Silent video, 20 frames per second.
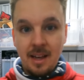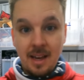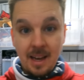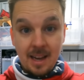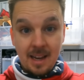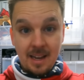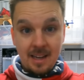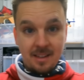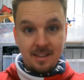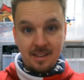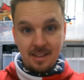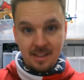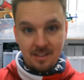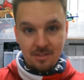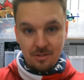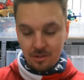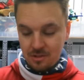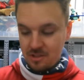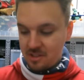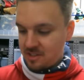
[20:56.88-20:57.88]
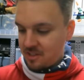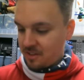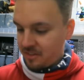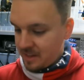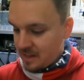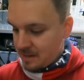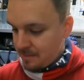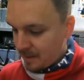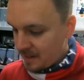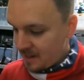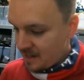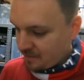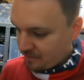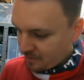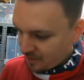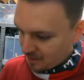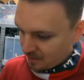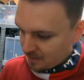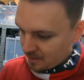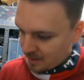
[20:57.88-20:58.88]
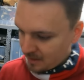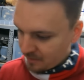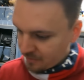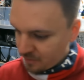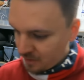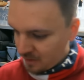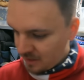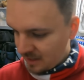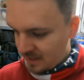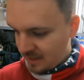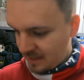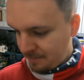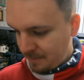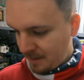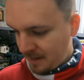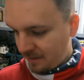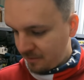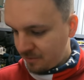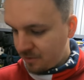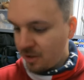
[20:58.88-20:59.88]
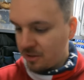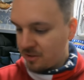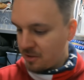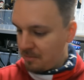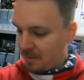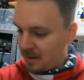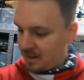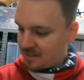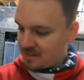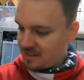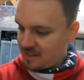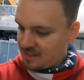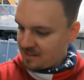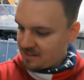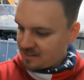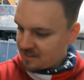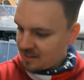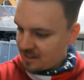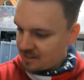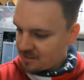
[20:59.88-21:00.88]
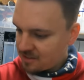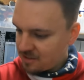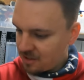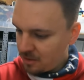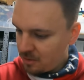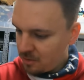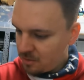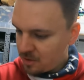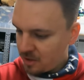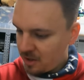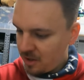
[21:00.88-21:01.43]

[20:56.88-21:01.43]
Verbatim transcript: And it's not just on eBay either. I've got a pair of Dr Martens that sold